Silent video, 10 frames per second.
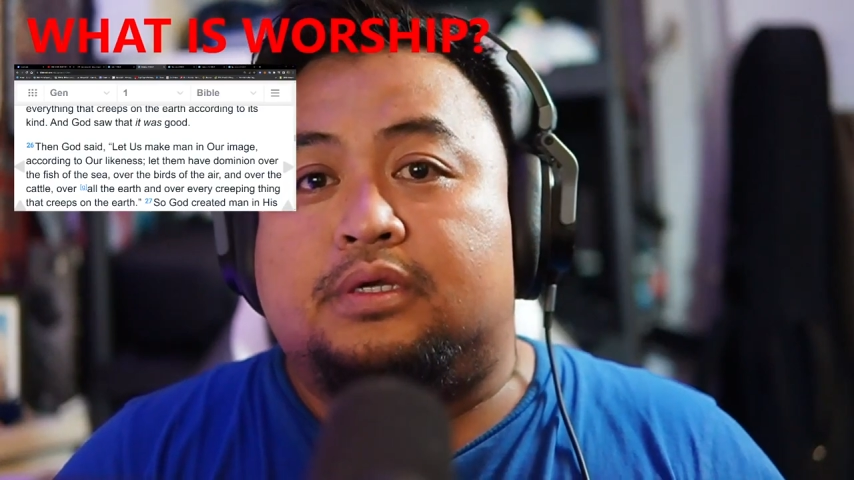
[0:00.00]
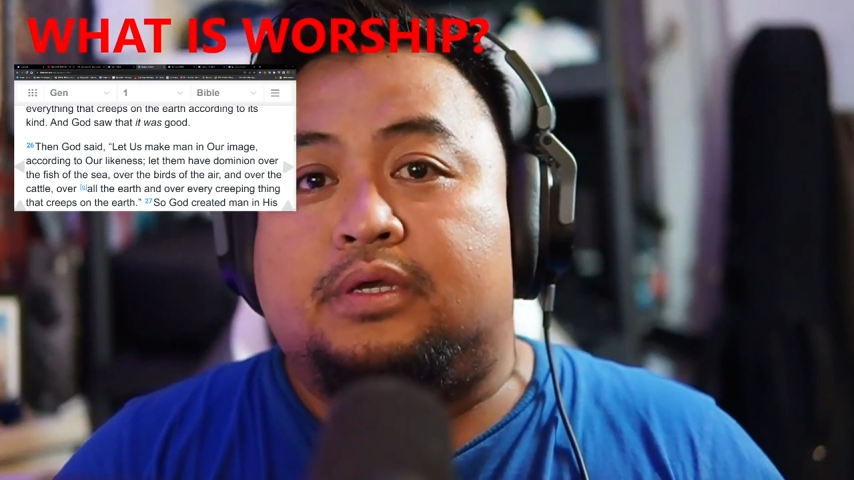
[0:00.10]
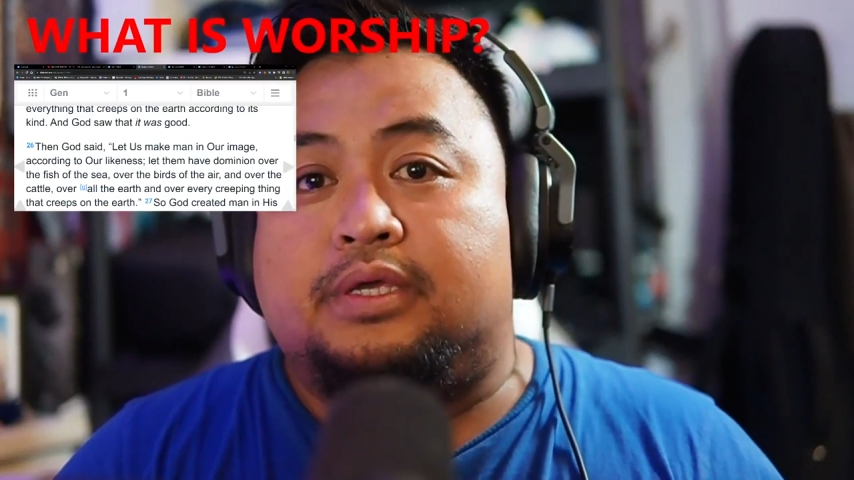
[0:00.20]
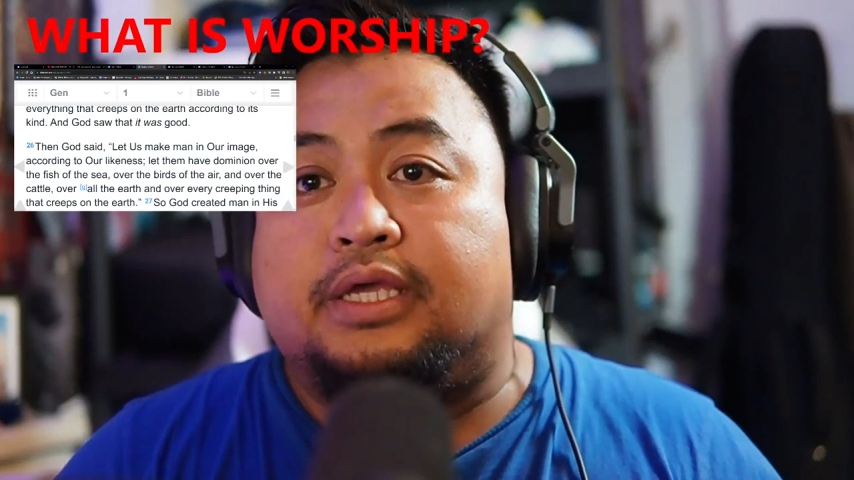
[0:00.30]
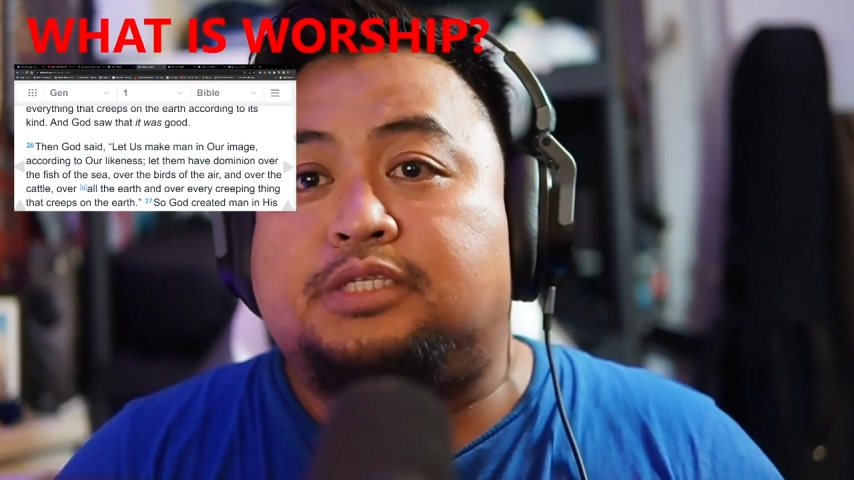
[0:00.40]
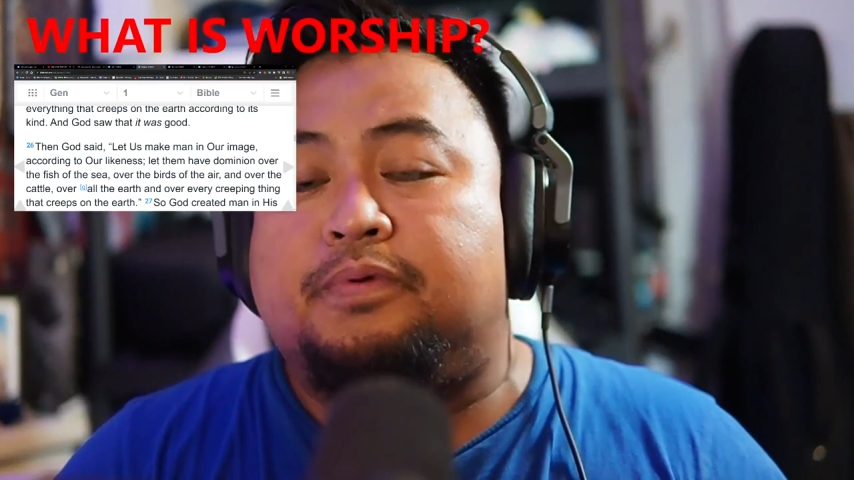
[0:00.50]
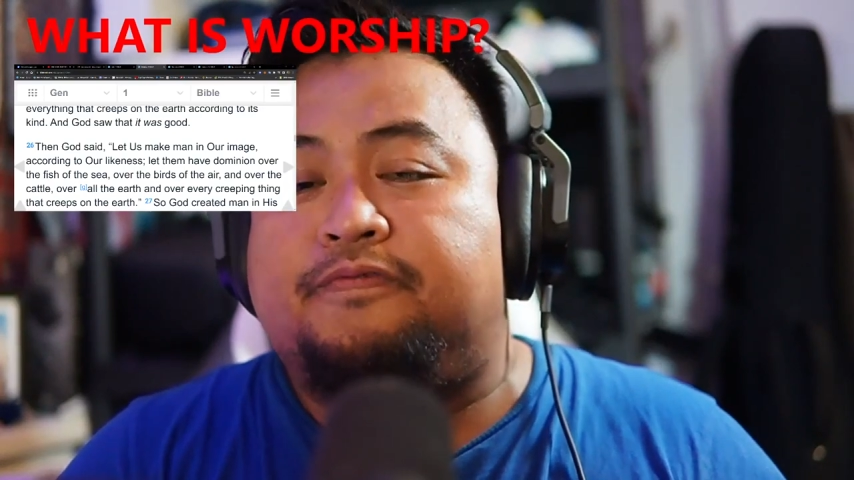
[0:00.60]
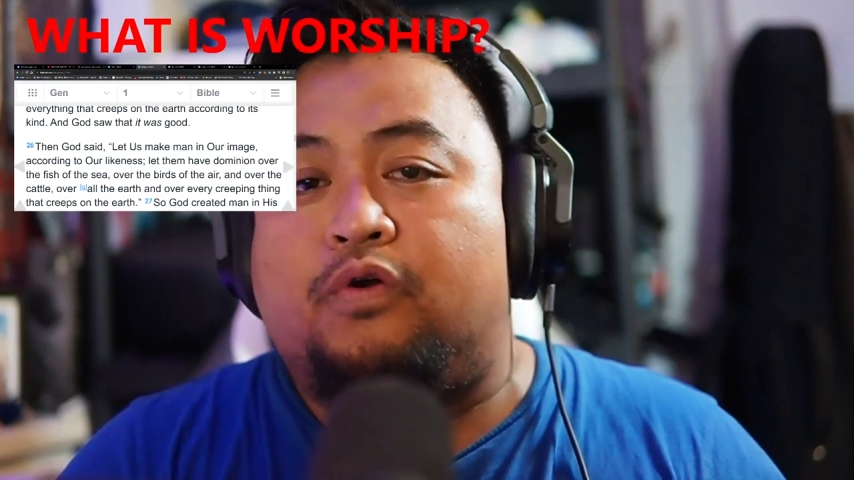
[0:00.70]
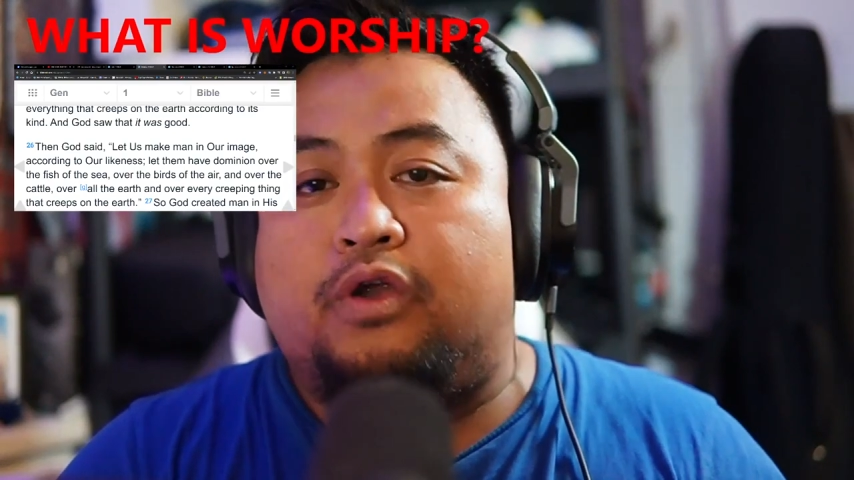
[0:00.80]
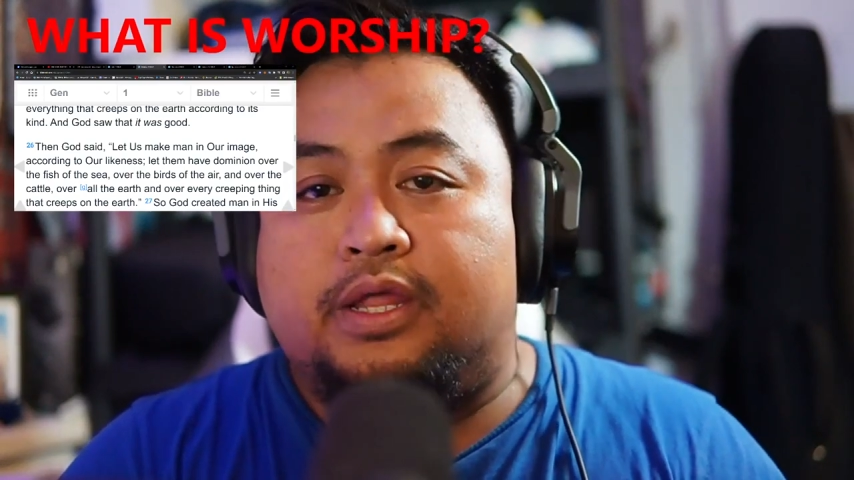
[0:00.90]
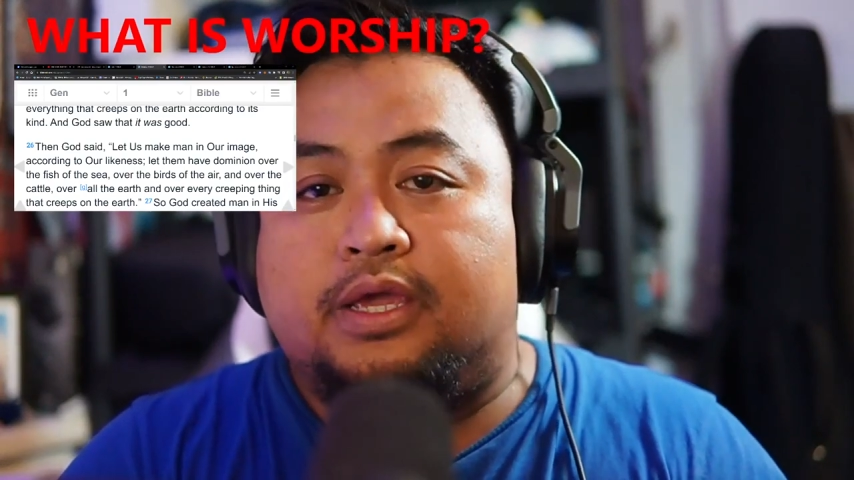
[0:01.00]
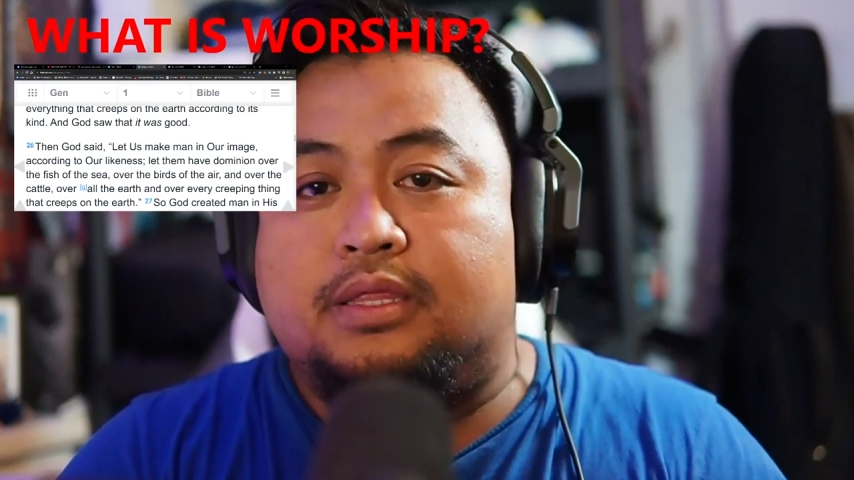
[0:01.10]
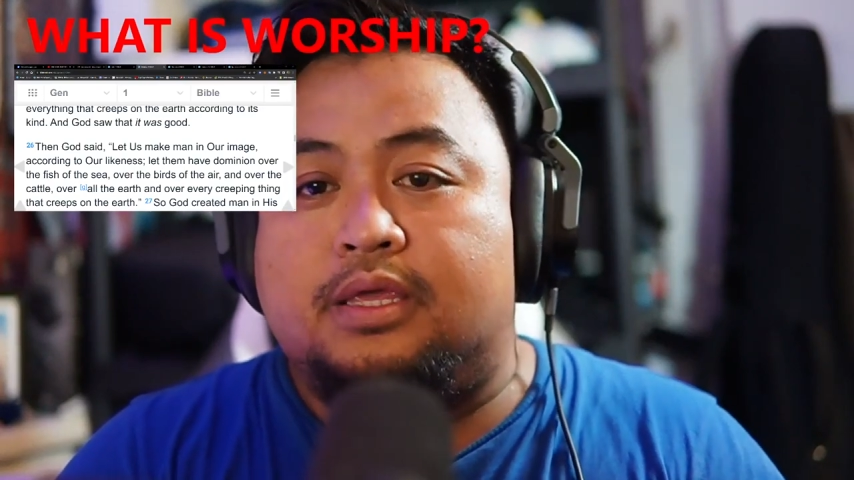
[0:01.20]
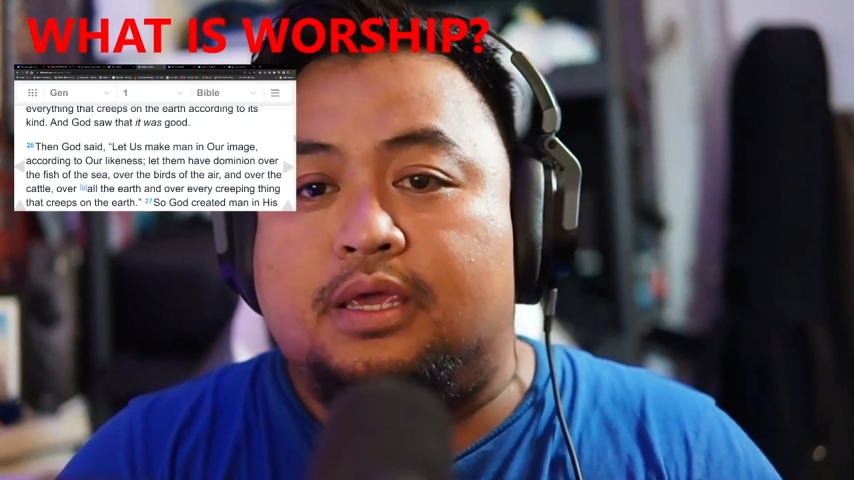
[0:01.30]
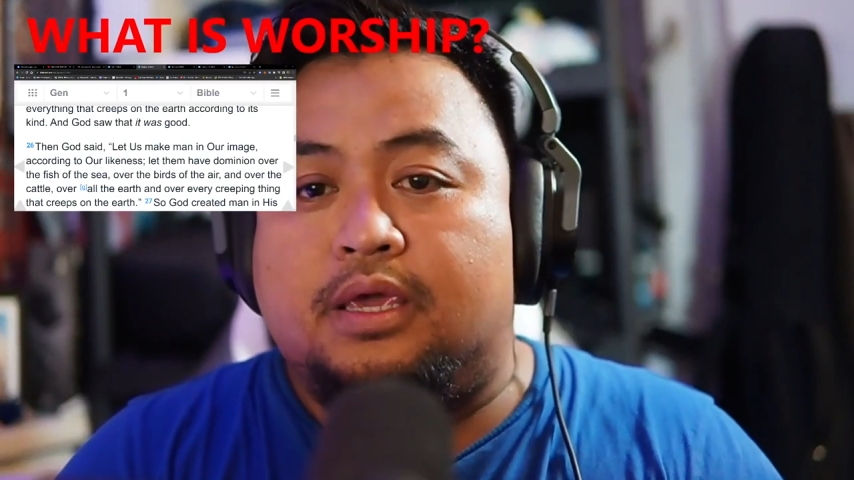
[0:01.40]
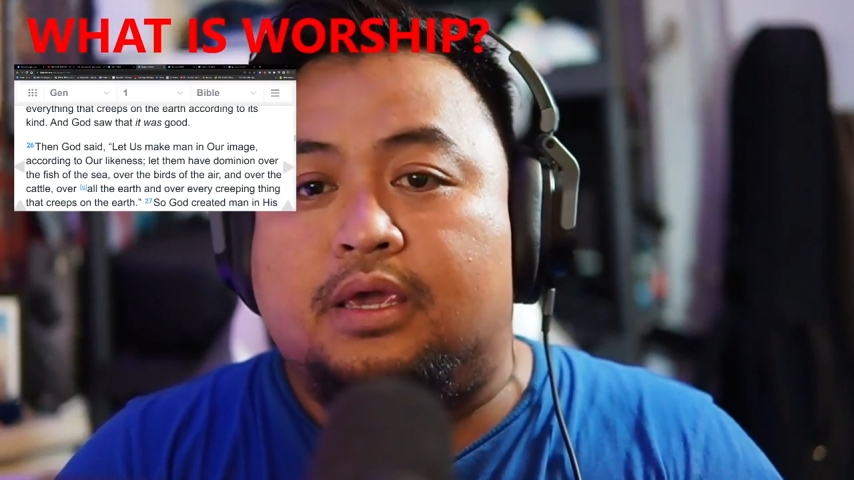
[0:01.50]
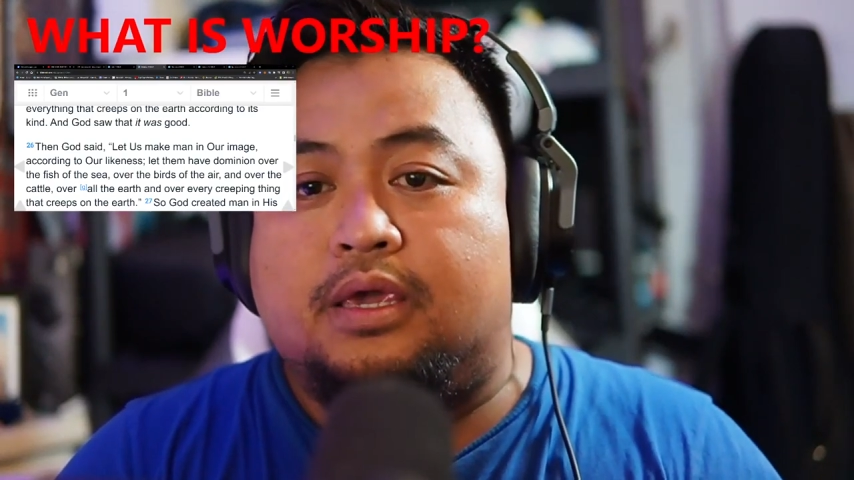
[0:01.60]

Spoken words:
Yes, before they